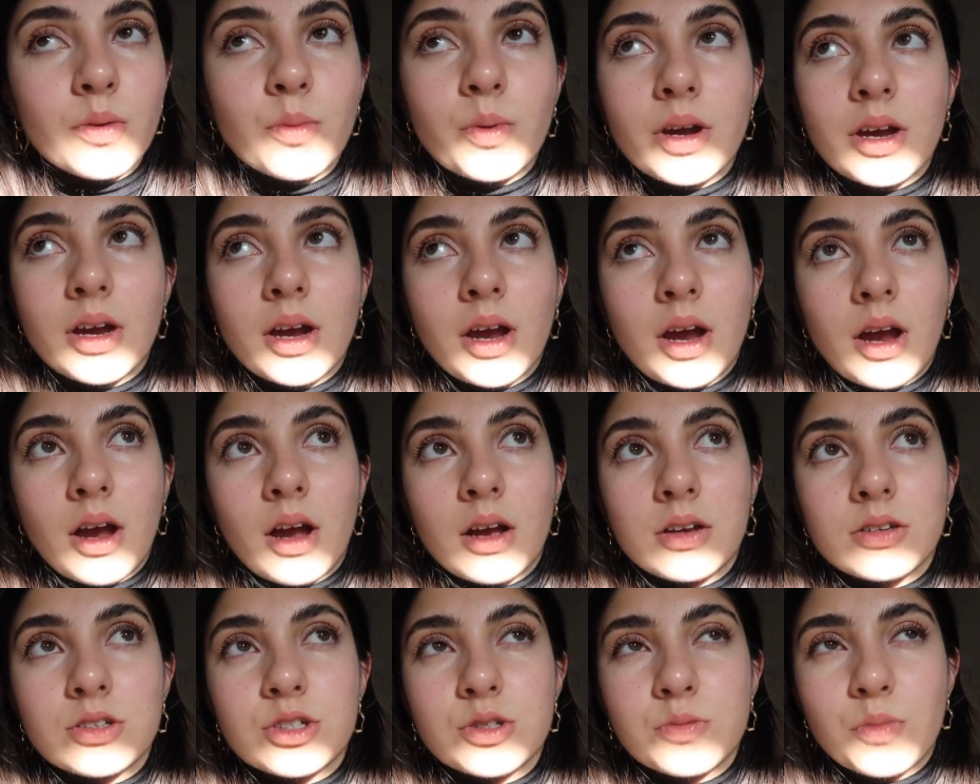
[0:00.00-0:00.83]
where
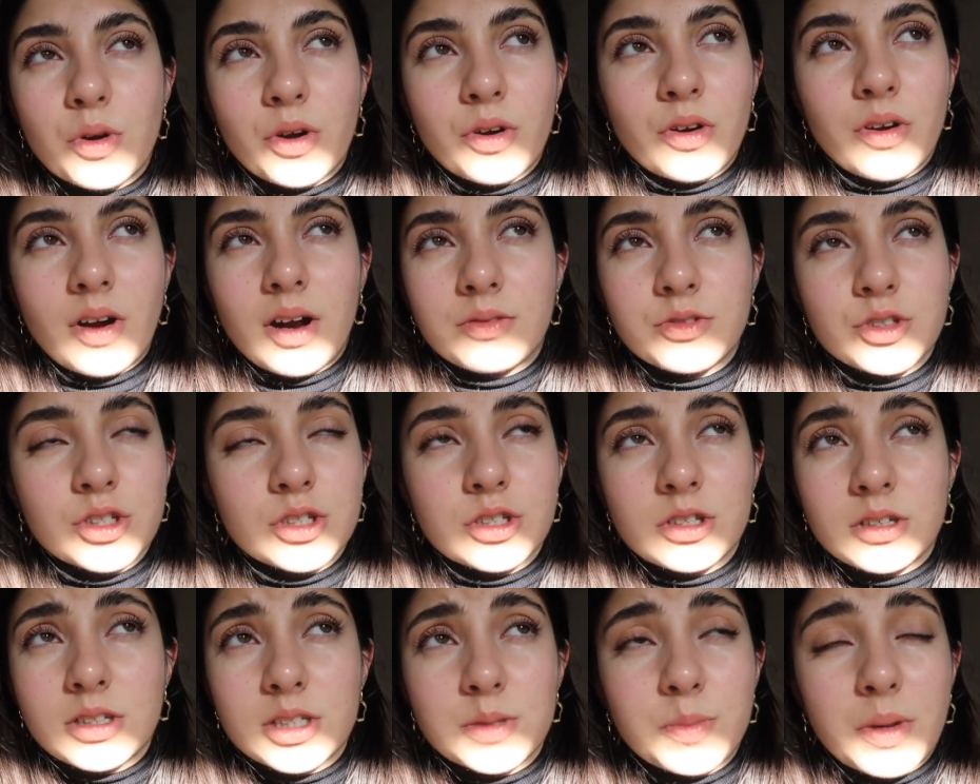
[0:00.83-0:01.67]
tomorrow I'm
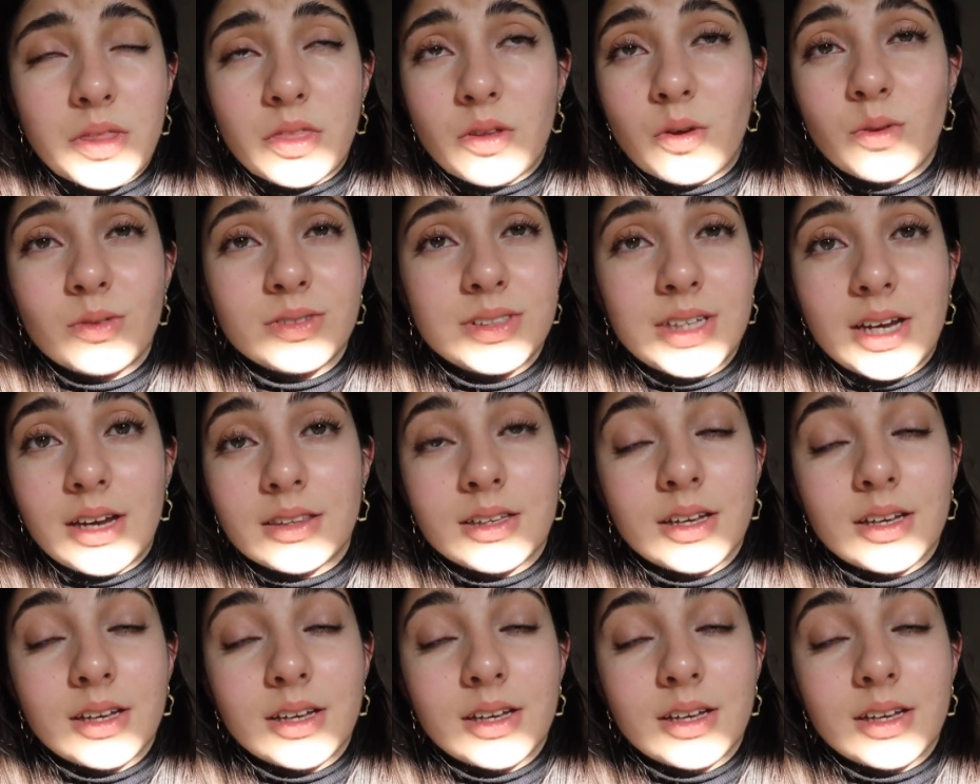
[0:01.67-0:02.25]
just gonna spend the whole day